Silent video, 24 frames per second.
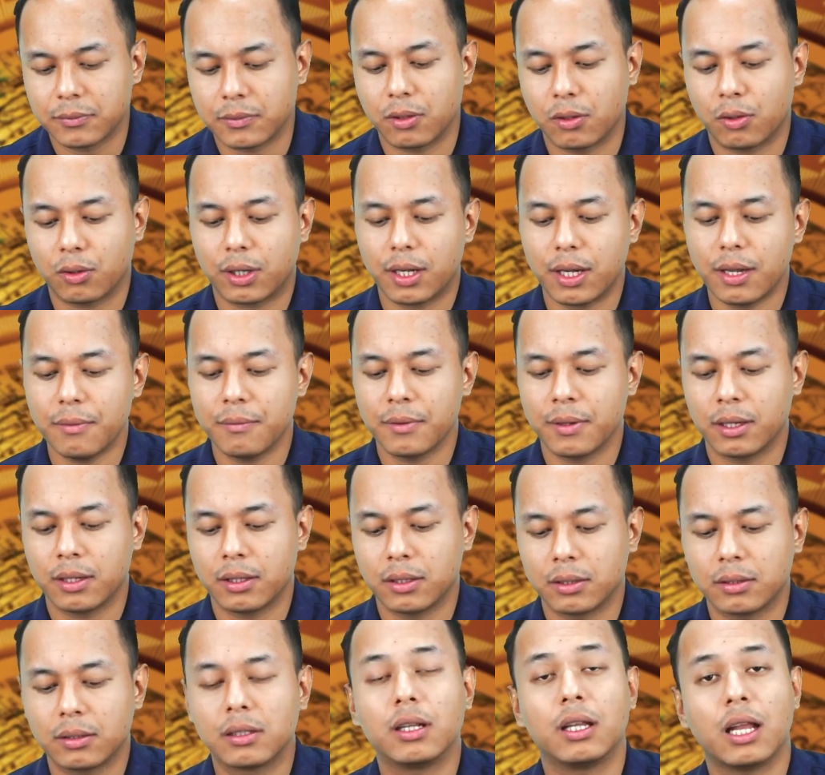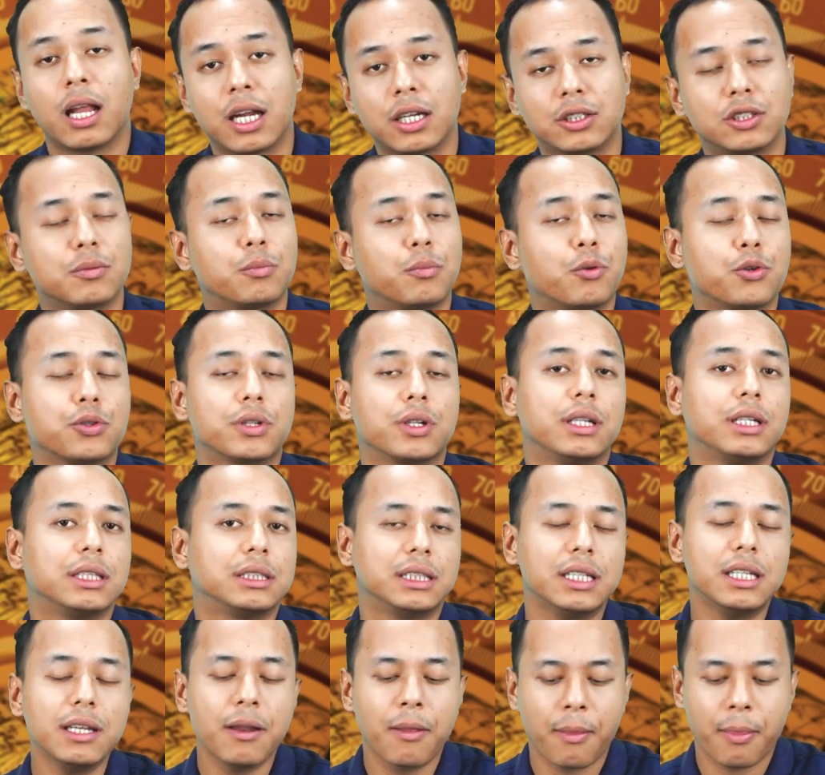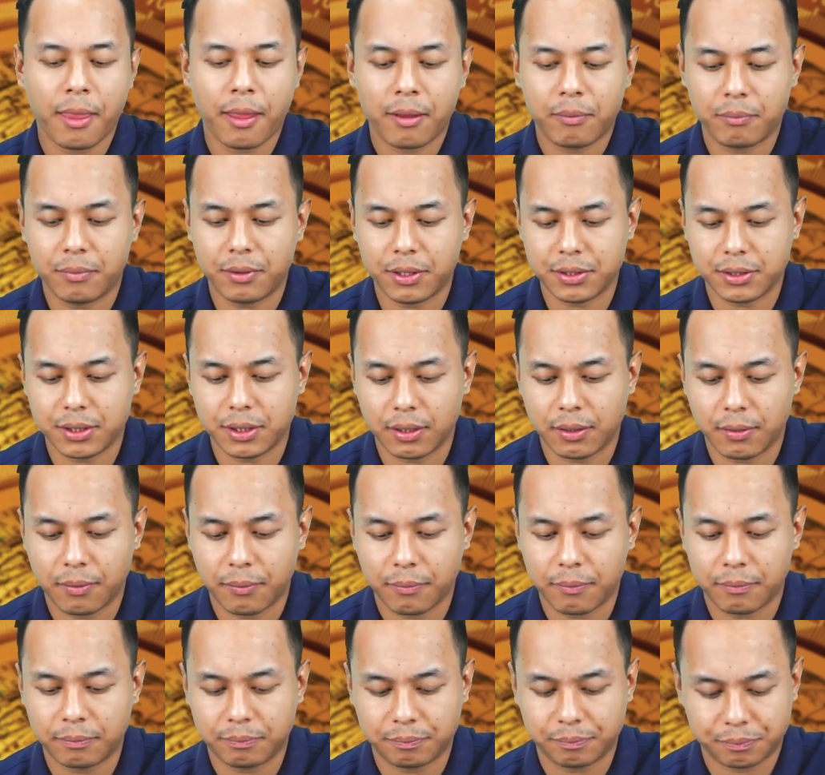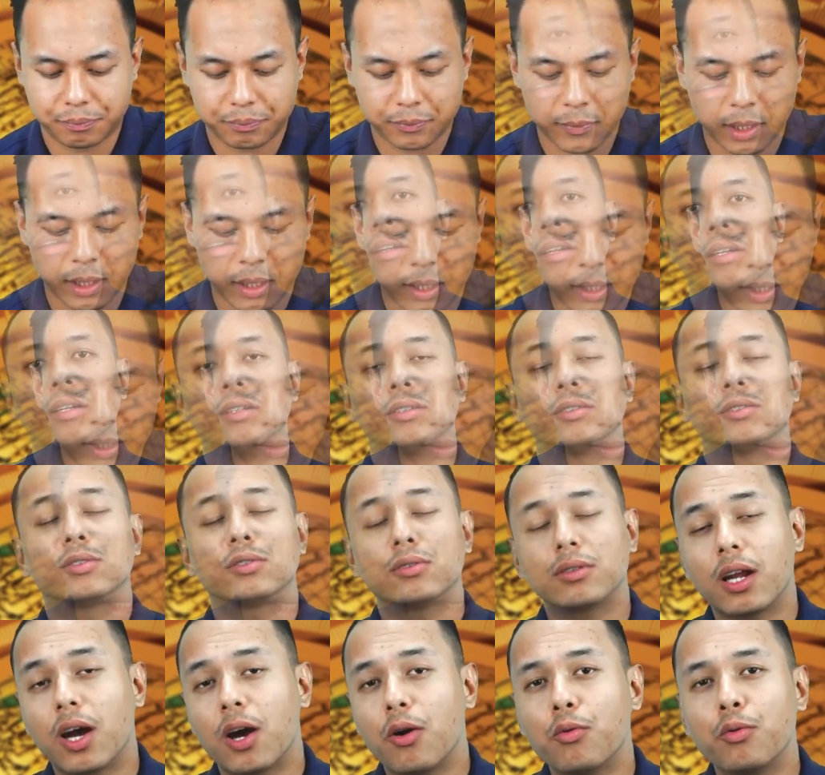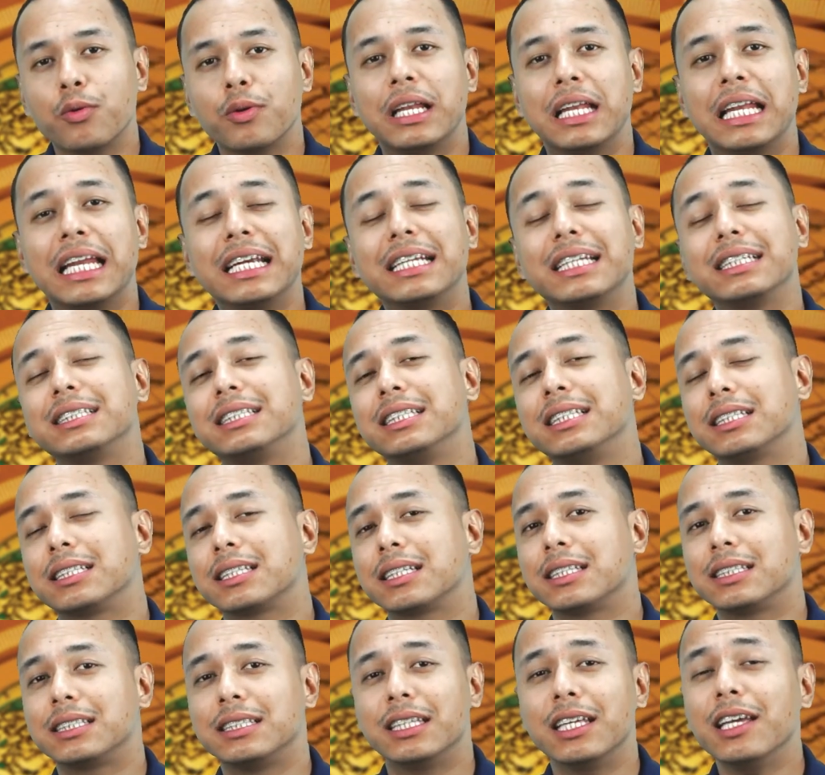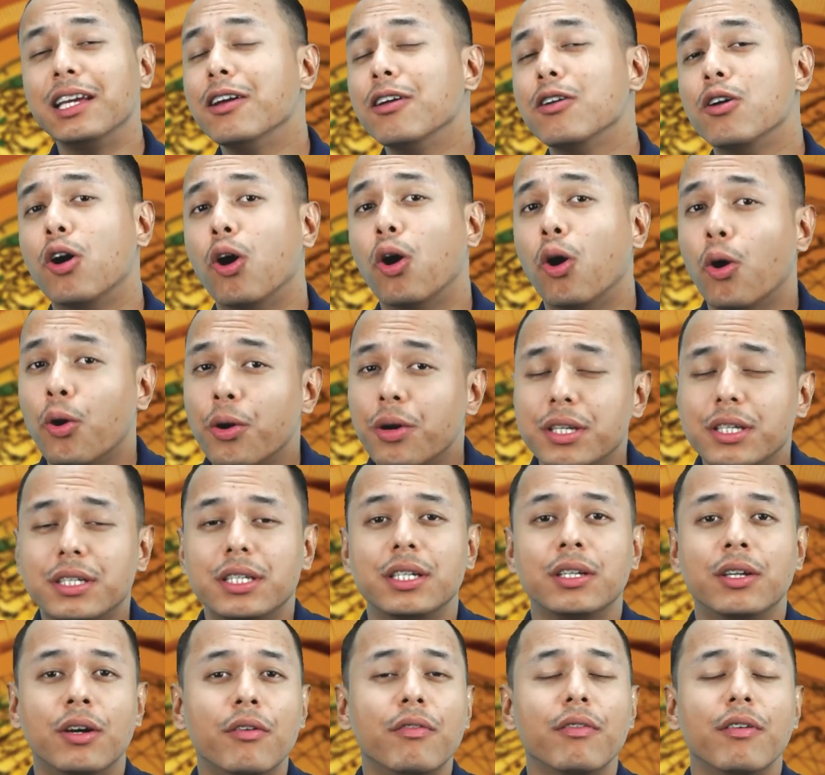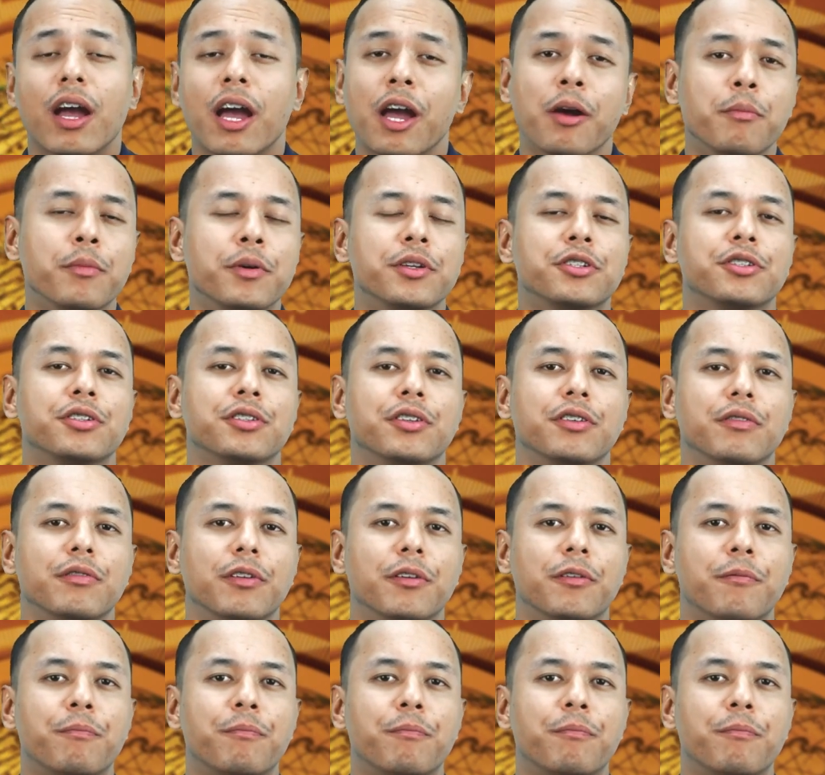Okay, larger portion is in Brazil. So now let us discuss the origin of Amazon River.